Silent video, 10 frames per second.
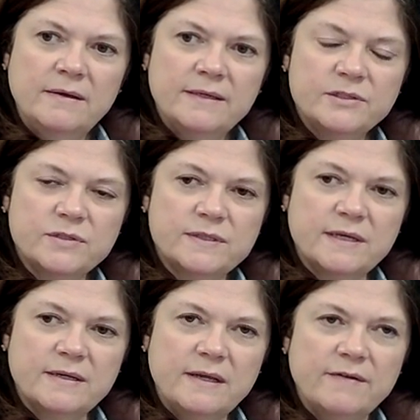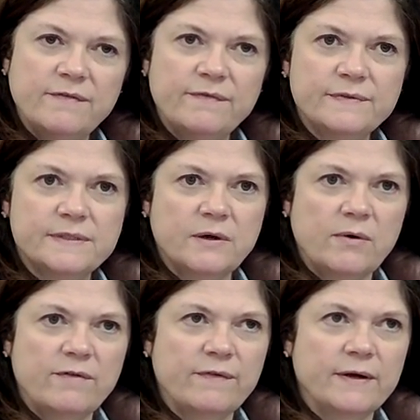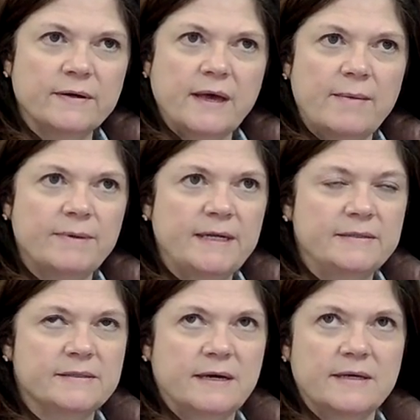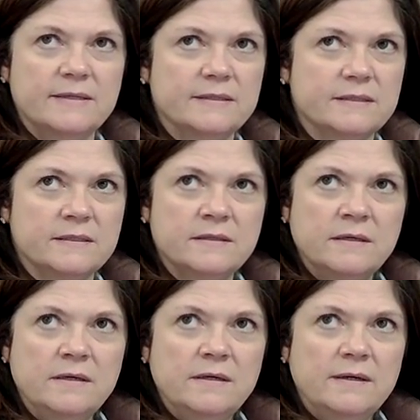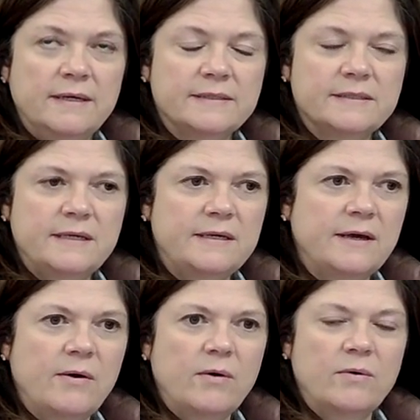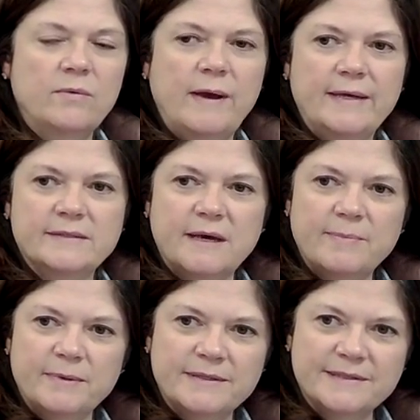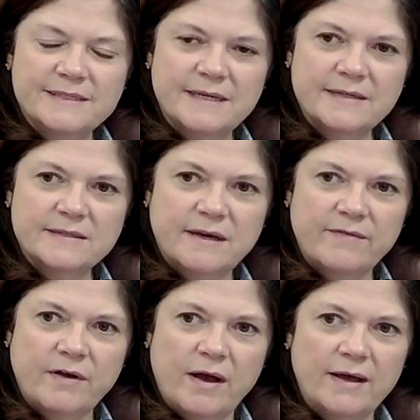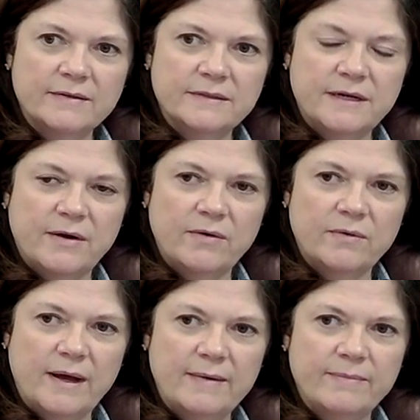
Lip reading: It's just that if a company says, a CEO wakes up and says, I've got, you know,